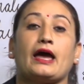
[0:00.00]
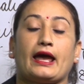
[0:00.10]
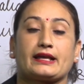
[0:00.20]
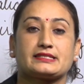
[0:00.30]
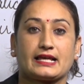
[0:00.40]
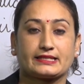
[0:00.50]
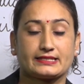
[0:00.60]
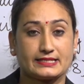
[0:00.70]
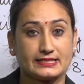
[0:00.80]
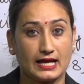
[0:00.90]
X
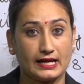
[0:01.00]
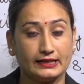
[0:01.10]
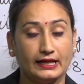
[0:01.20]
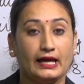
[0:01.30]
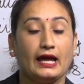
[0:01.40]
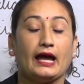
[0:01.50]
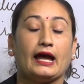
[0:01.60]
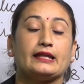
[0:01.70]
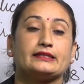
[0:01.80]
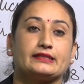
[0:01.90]
axis side
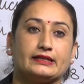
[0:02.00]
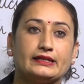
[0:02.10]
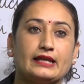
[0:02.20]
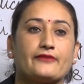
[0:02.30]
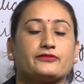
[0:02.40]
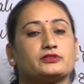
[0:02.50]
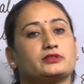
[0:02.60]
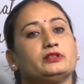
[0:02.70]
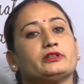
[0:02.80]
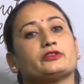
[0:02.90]
and then
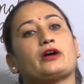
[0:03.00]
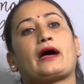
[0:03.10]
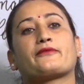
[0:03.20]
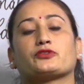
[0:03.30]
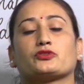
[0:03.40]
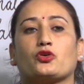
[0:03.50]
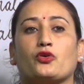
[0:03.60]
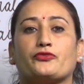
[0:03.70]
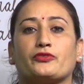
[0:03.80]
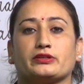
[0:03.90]
after you have to
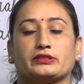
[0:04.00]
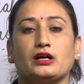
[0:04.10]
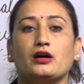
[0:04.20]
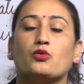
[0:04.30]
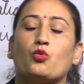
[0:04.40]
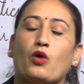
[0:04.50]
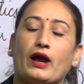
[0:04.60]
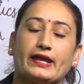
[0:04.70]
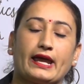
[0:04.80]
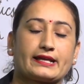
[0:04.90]
go for the
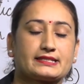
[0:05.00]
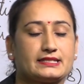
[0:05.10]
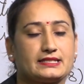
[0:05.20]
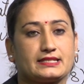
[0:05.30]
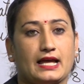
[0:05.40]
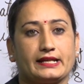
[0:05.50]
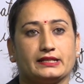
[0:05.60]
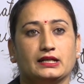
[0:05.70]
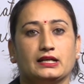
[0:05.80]
Y axis side.